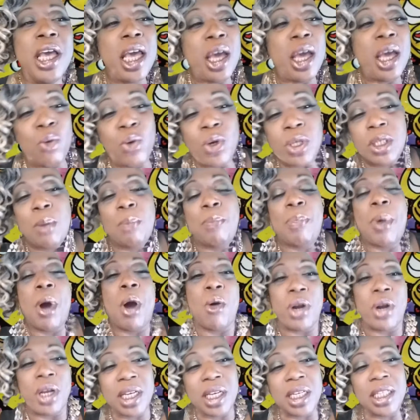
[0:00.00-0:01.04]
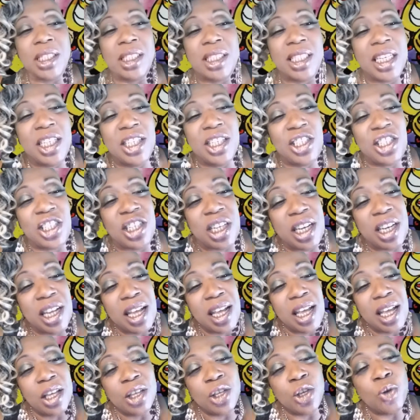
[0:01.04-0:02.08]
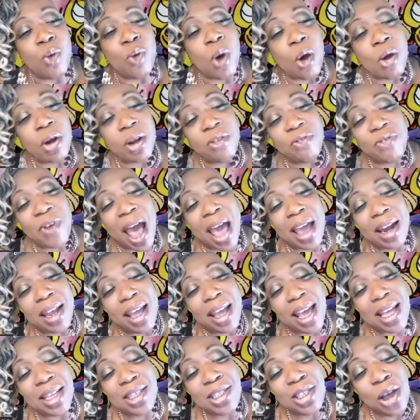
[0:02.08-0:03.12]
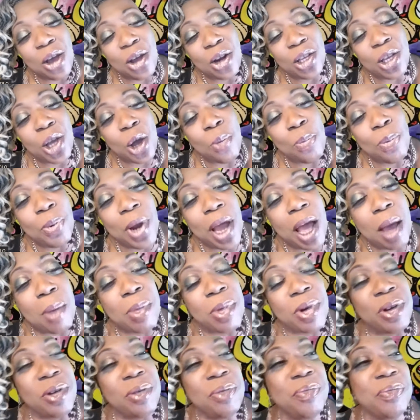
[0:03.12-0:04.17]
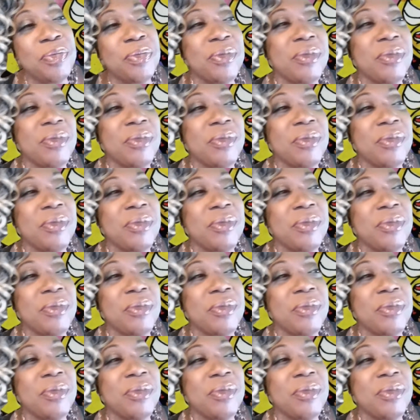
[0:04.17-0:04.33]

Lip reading: It was a bone of contention. You won't invite Antonio Plummer?